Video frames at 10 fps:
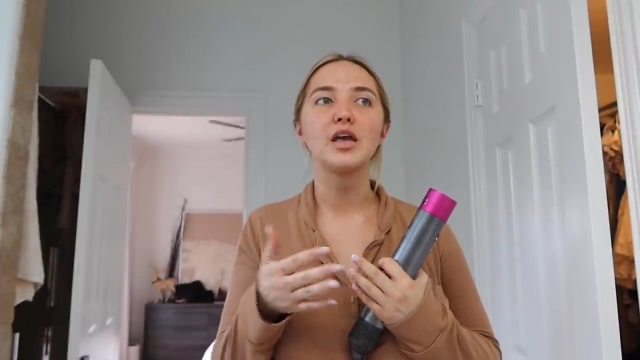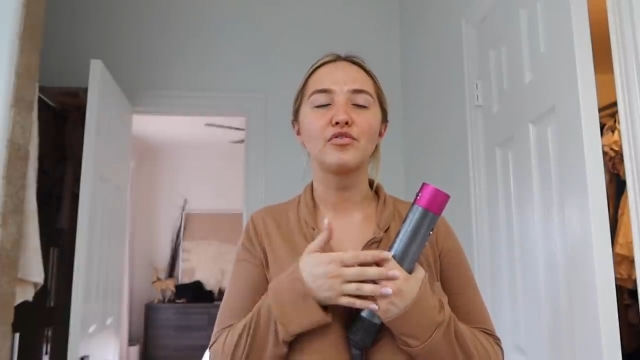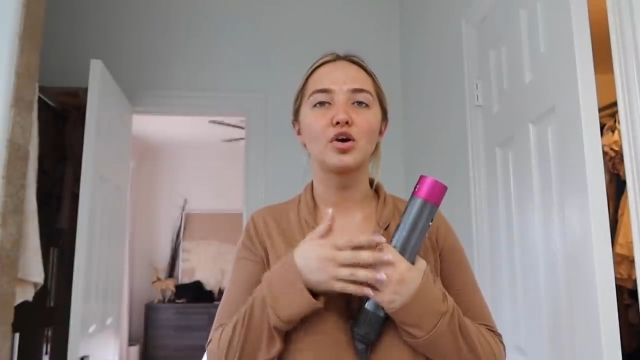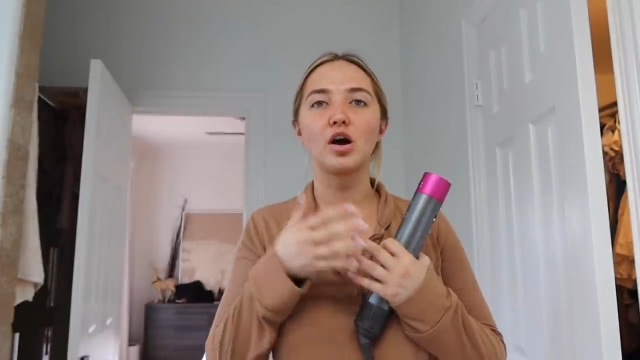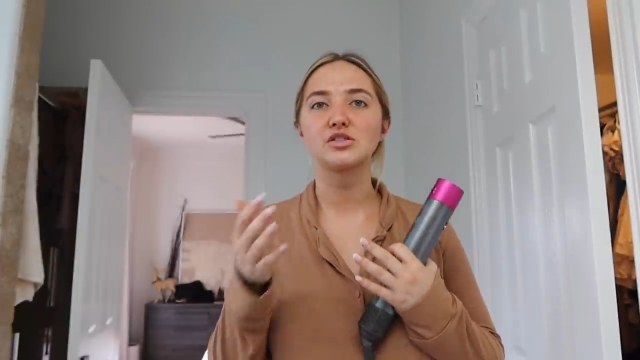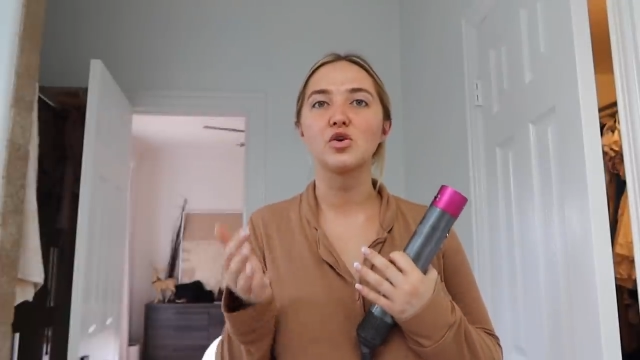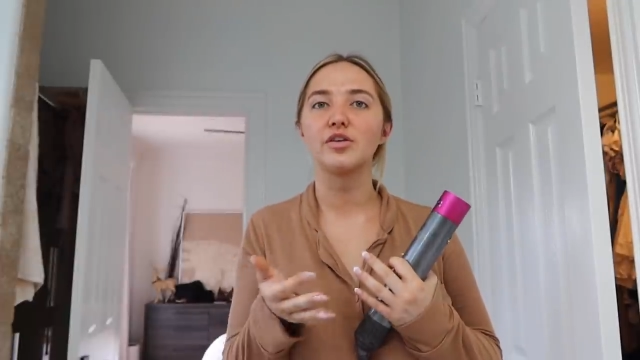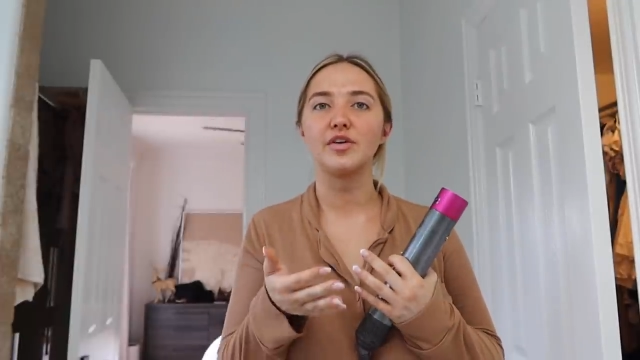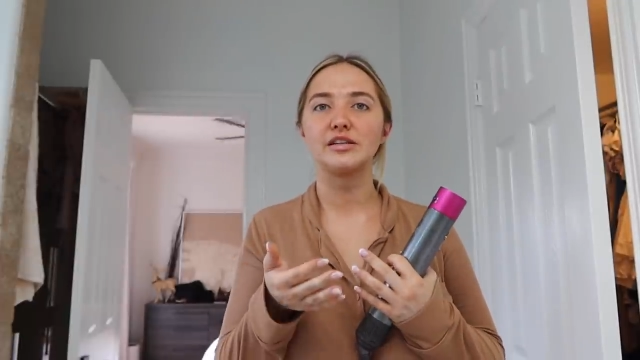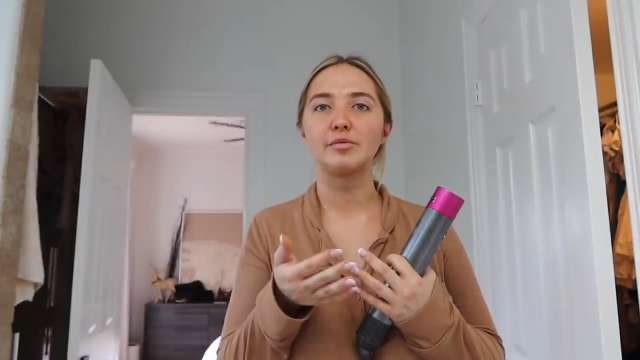if we're also
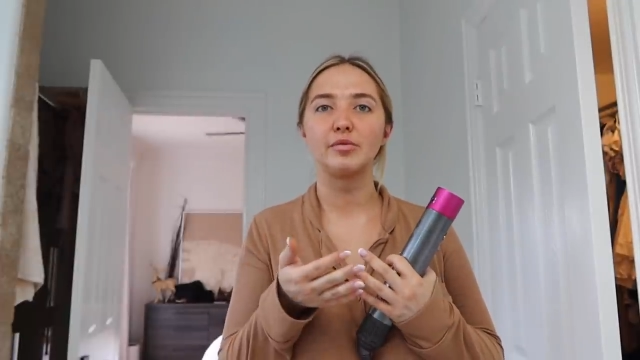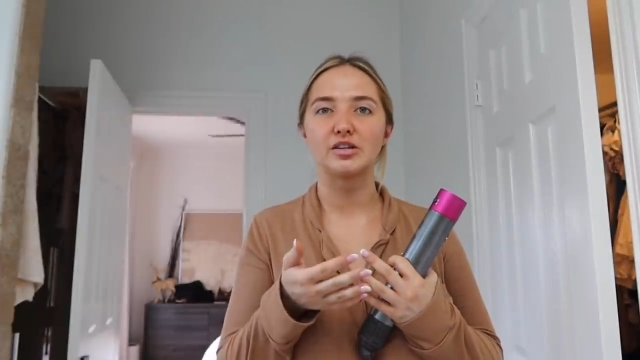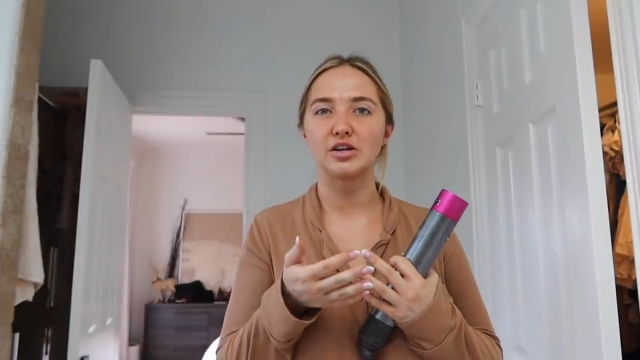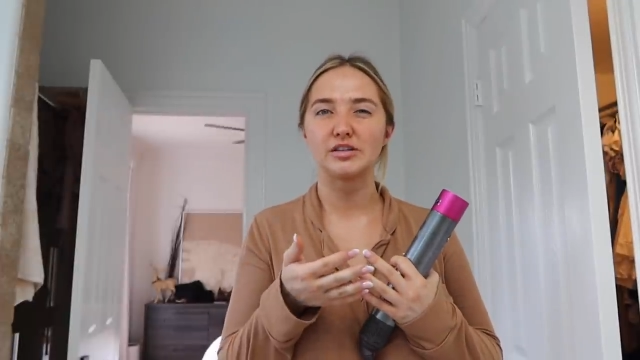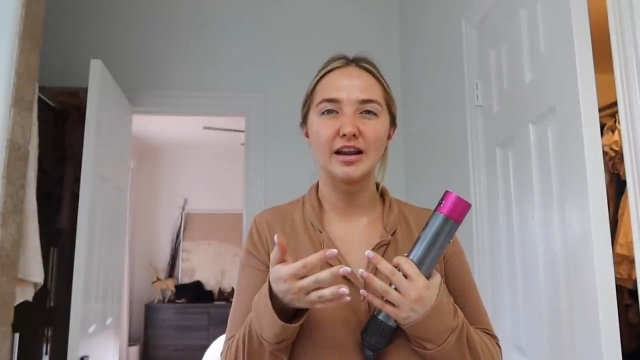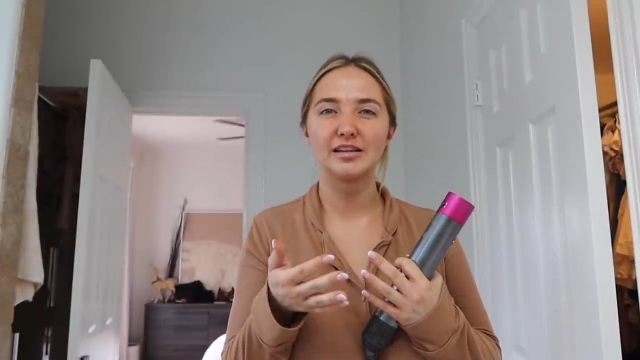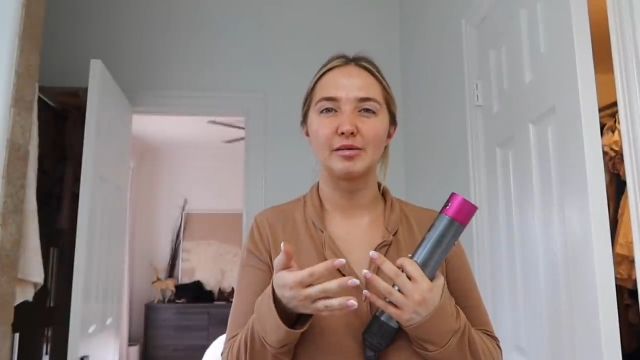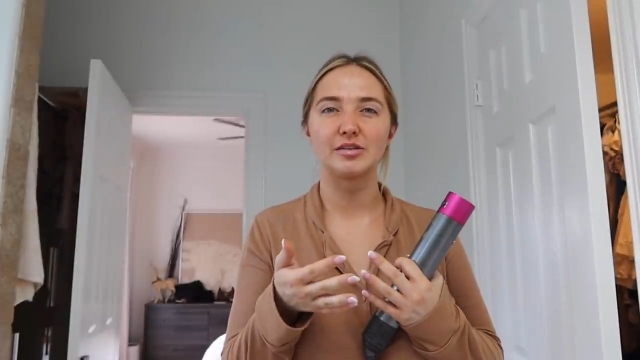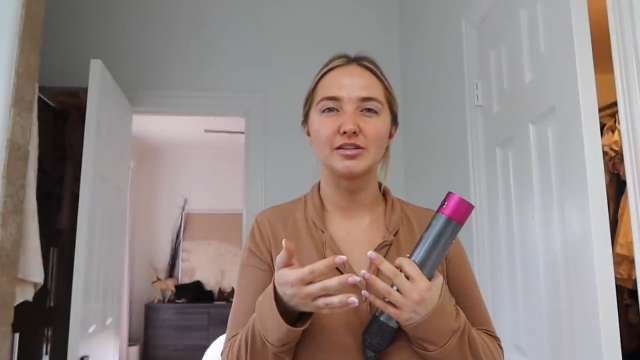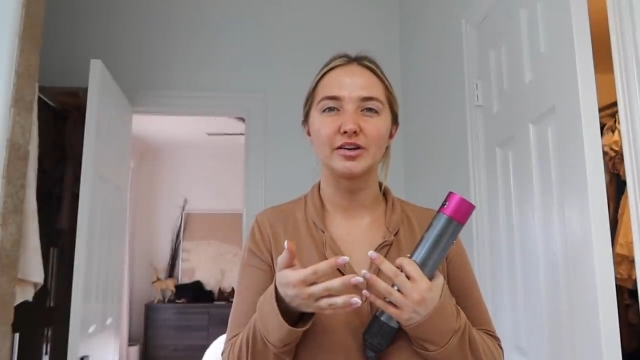convinced I'm gonna start dating
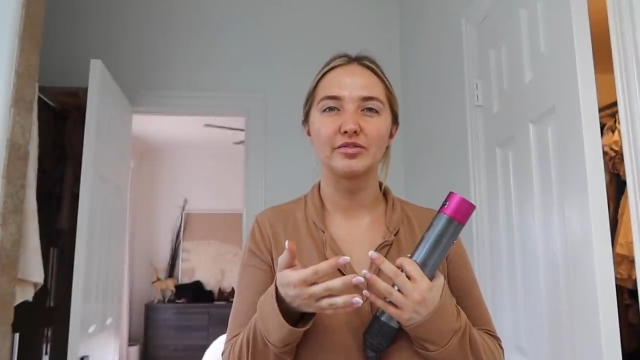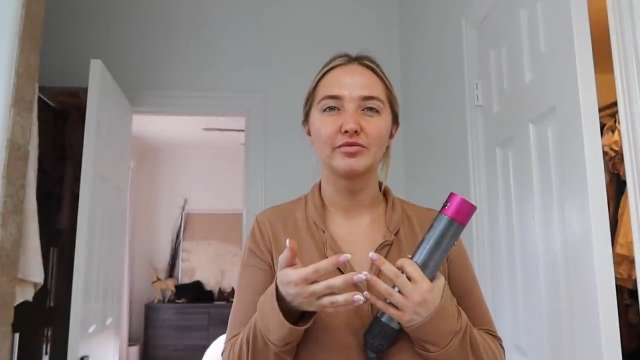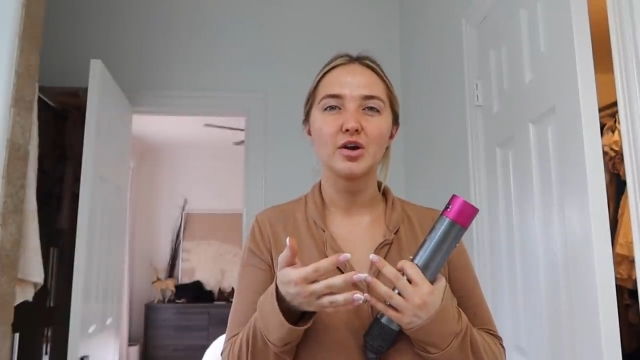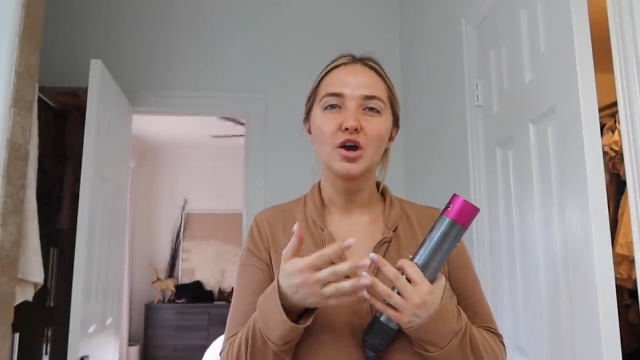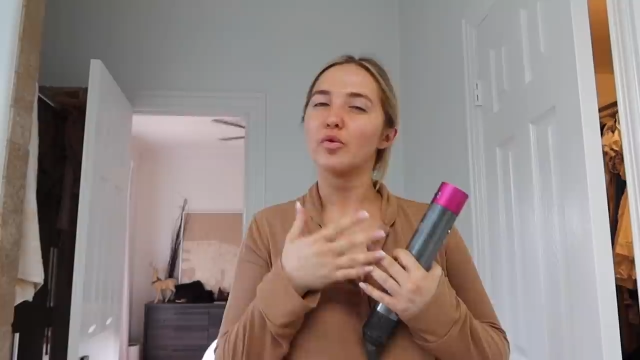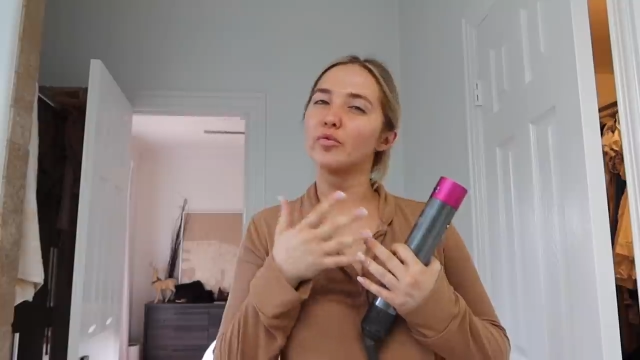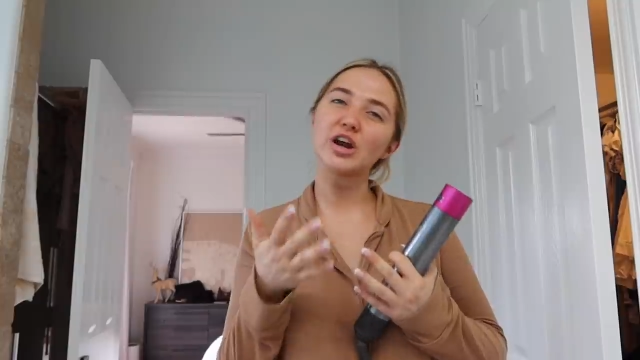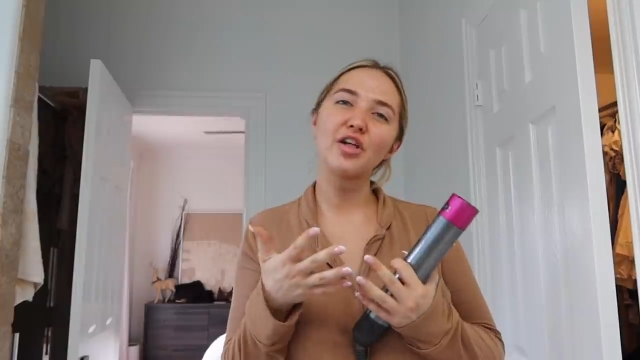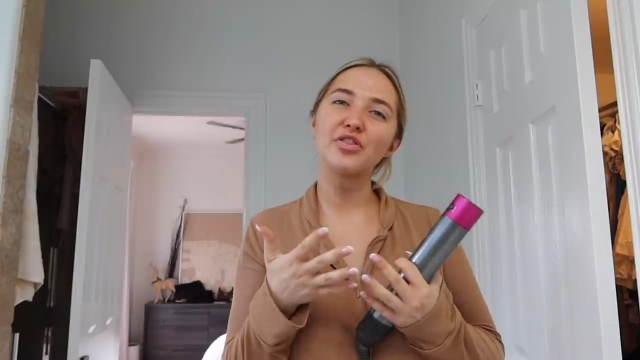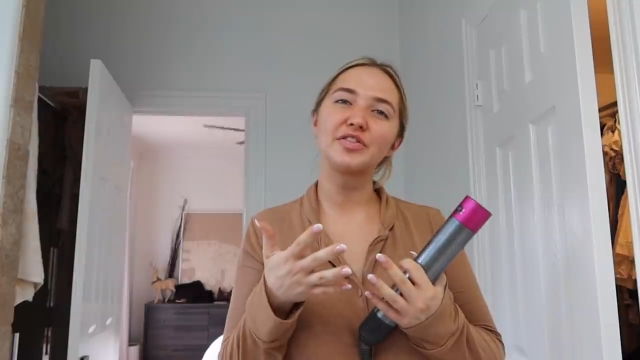someone soon. Which
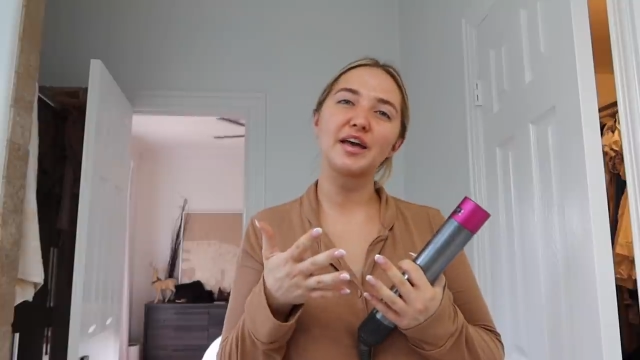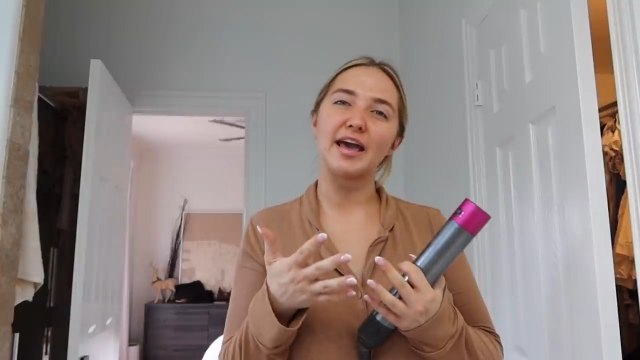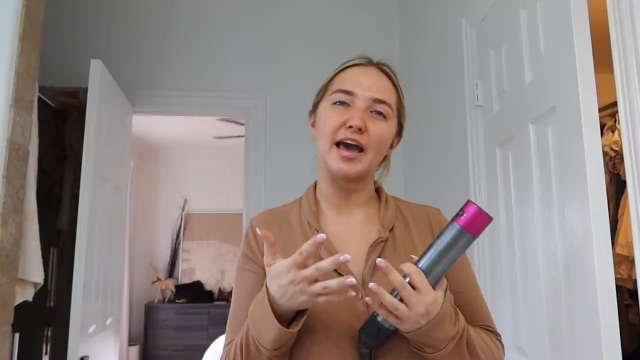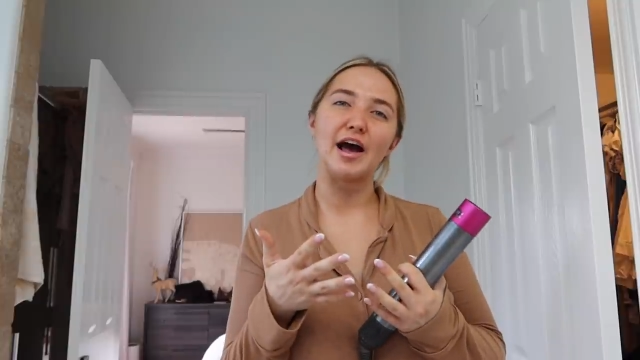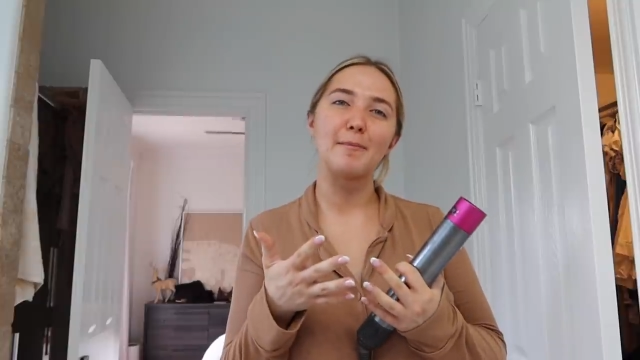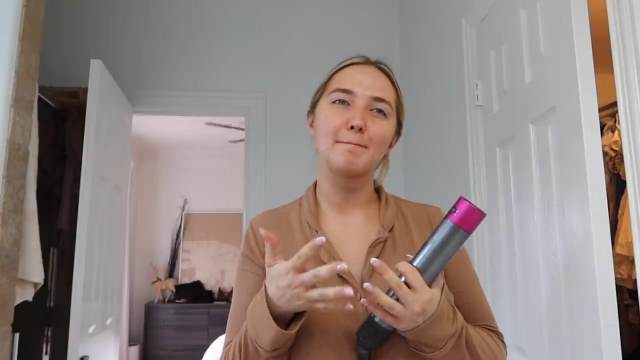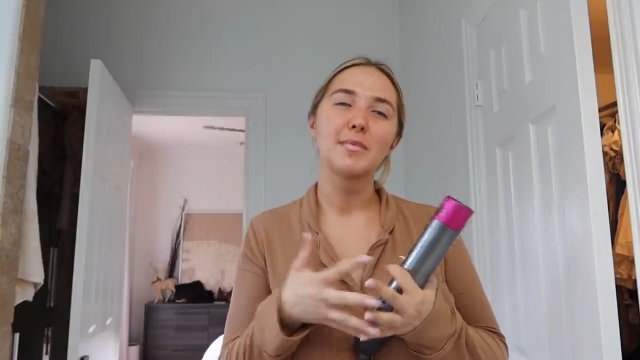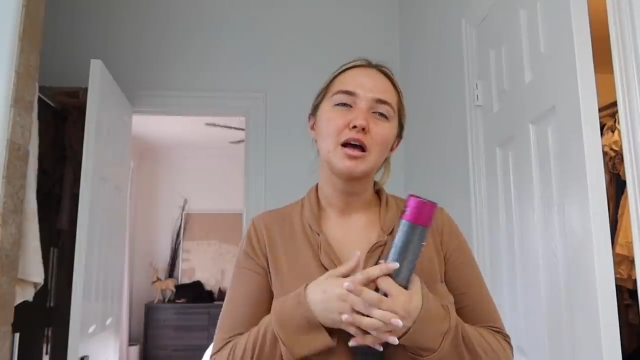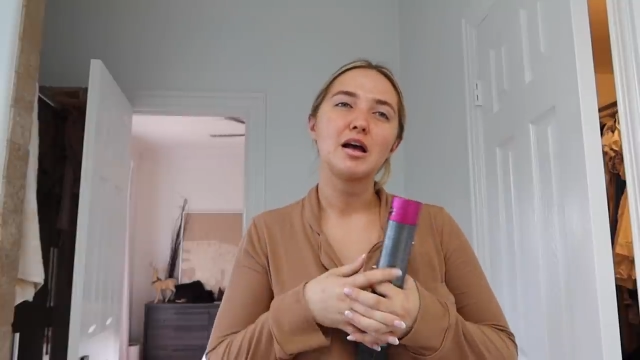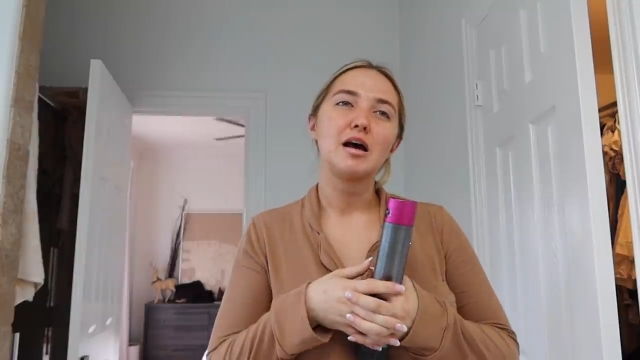I don't think that I am.